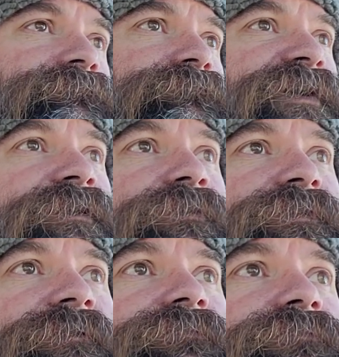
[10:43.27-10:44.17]
But I know
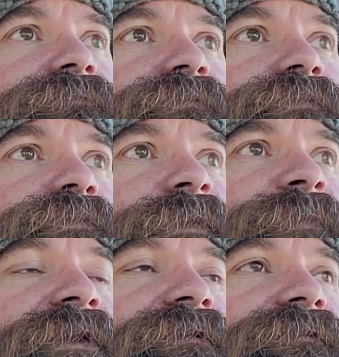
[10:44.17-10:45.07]
that we
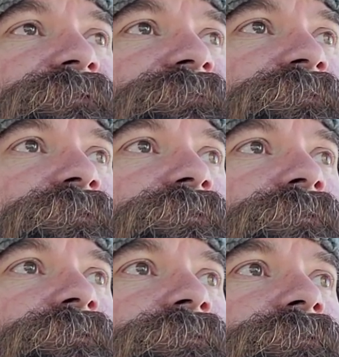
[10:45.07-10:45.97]
paid
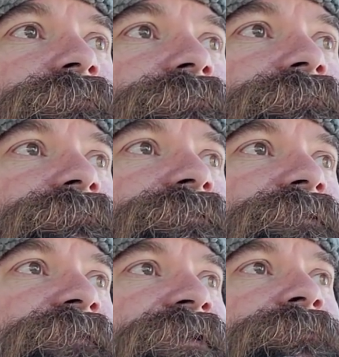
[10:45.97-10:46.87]
for the
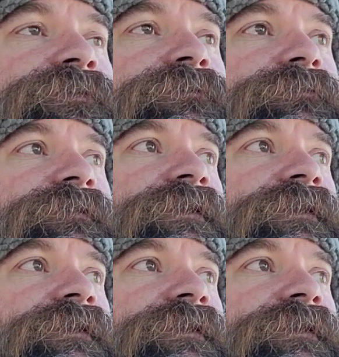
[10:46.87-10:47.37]
vending booth.